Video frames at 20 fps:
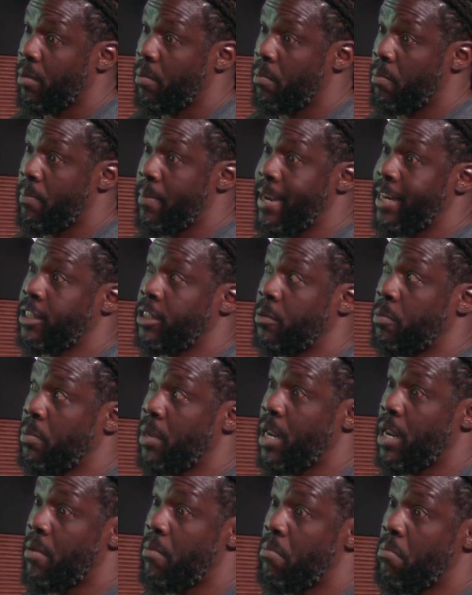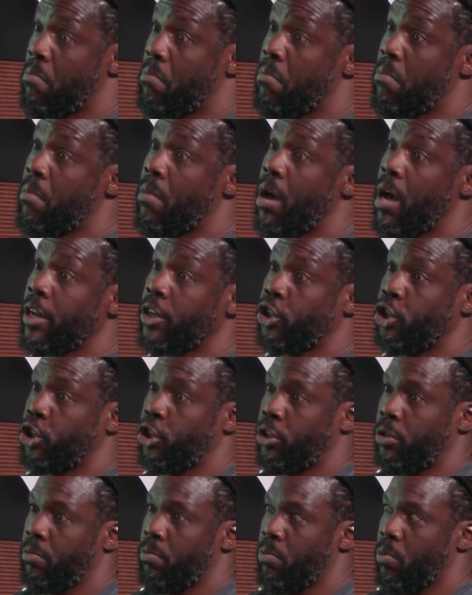makes me
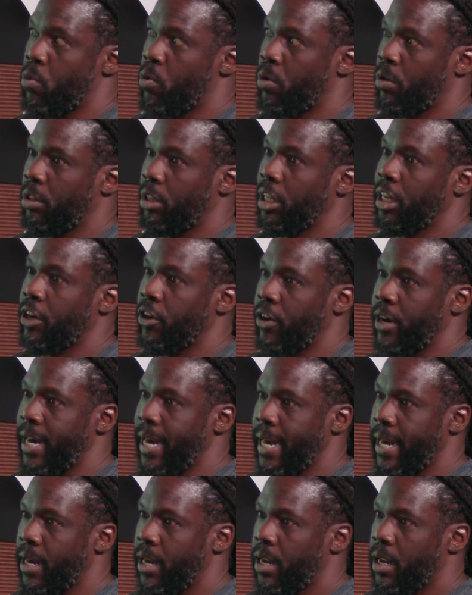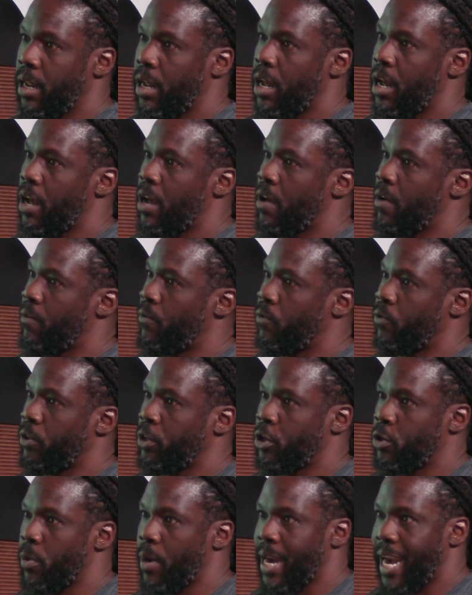much more leery of
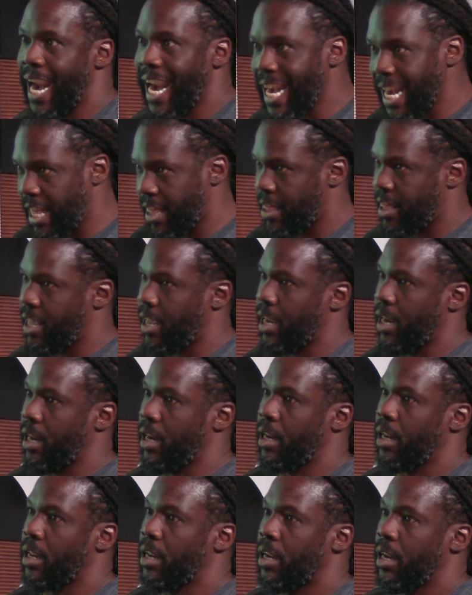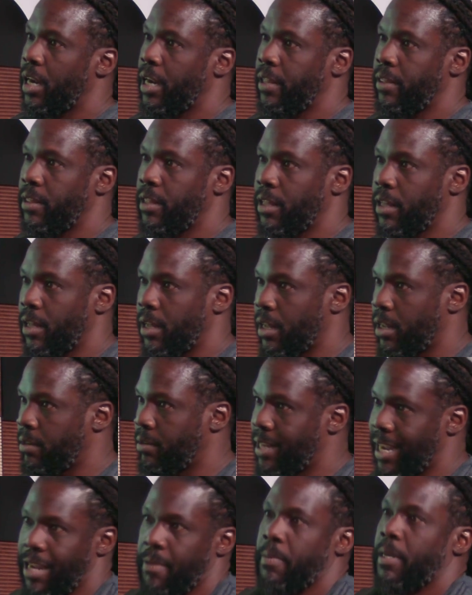doing anything in the
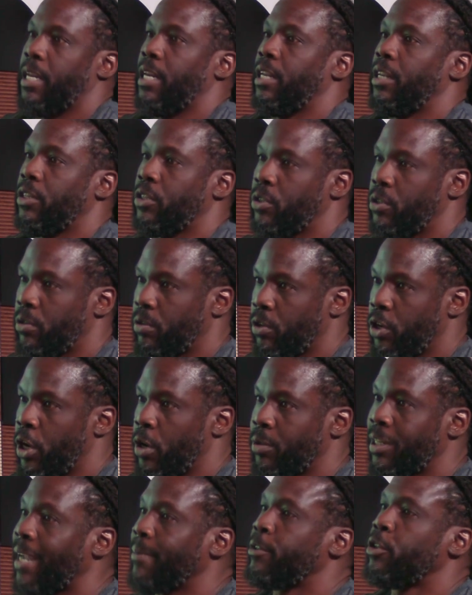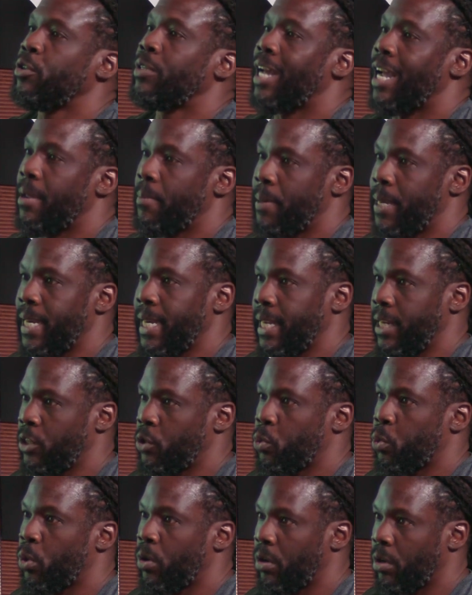diabetes, you know, type 2
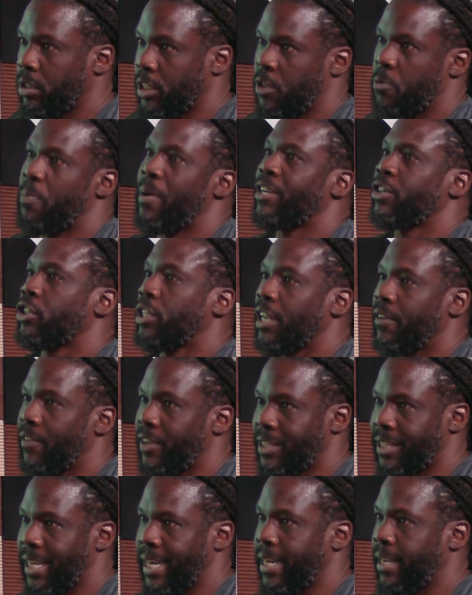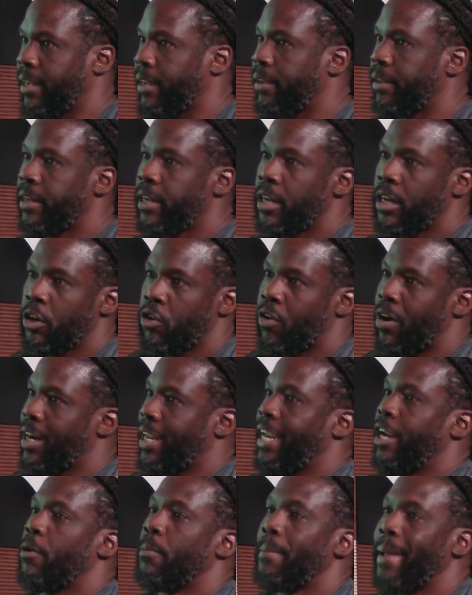diabetes world, especially if it's like a
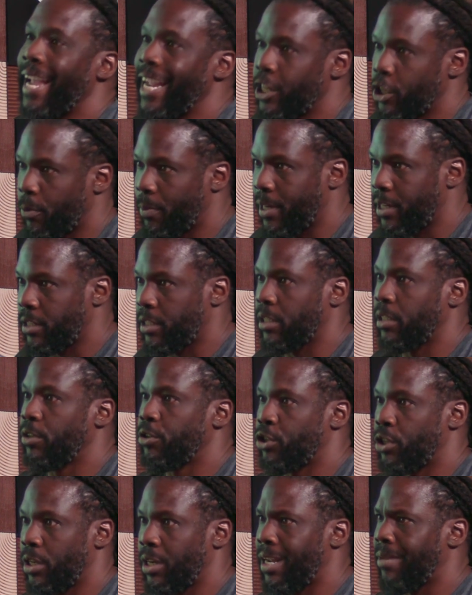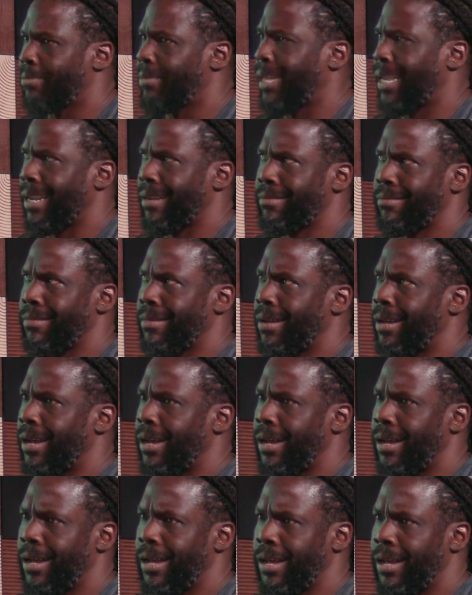chronic care management solution. I'm like,
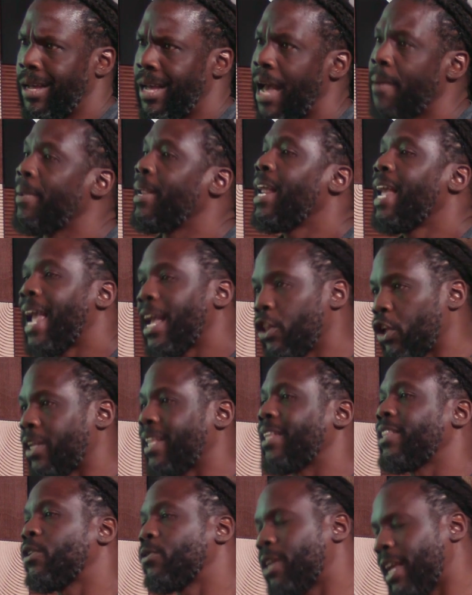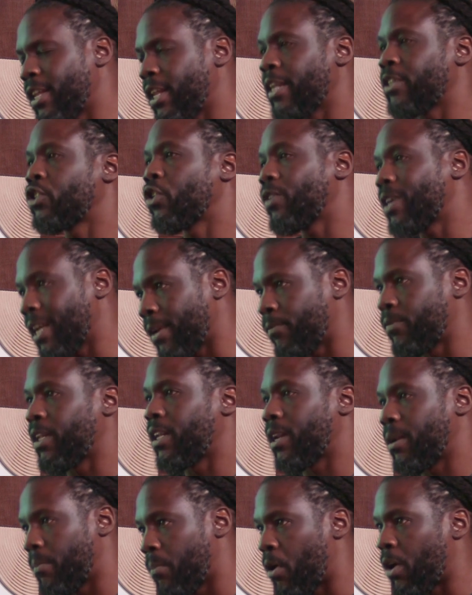uh, I mean, look, there, it's already a
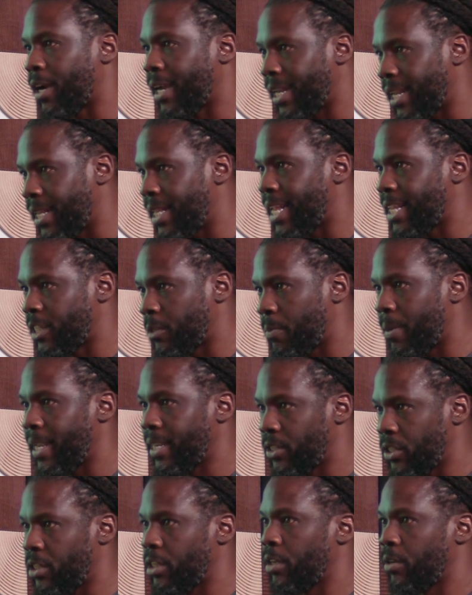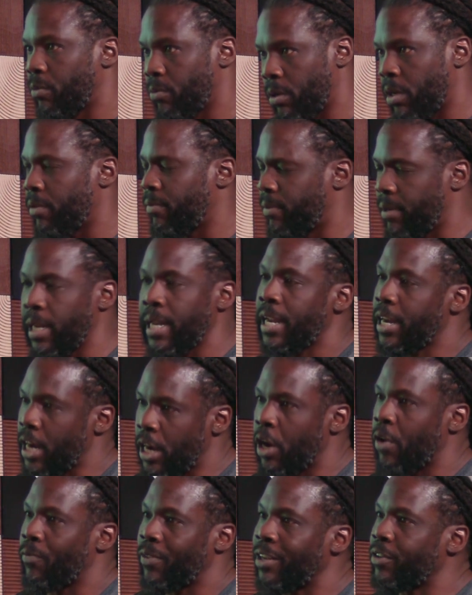flooded market in that space, so mm-hmm. yeah, you
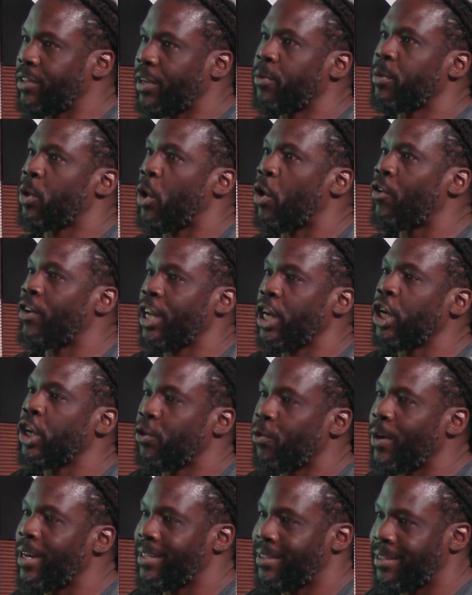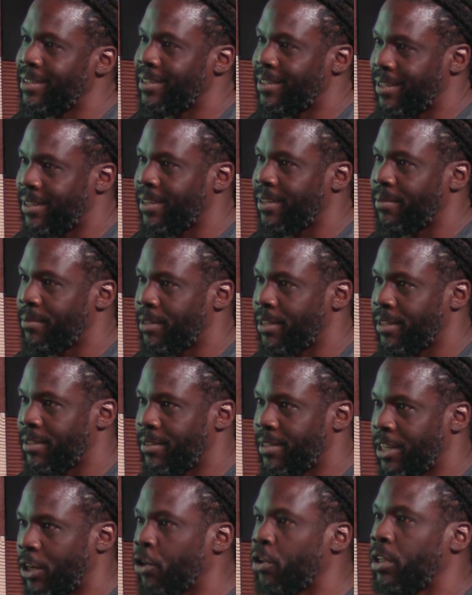know, there, there were already good reasons to to
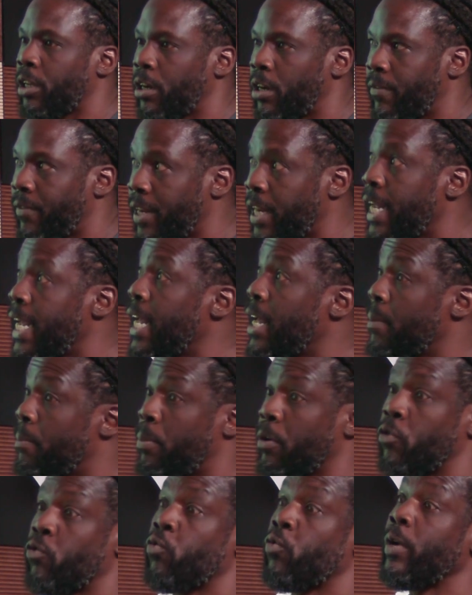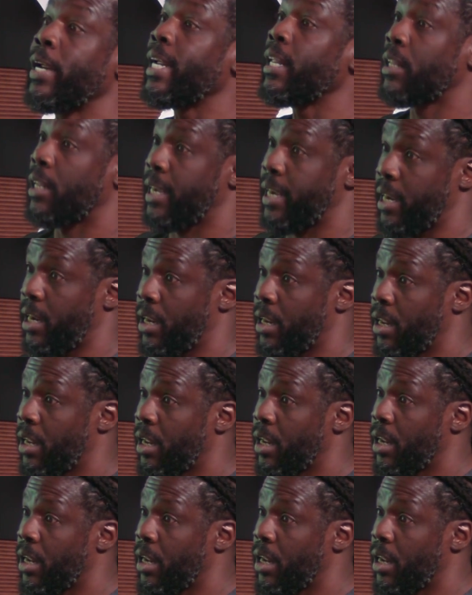steer clear of it. But really,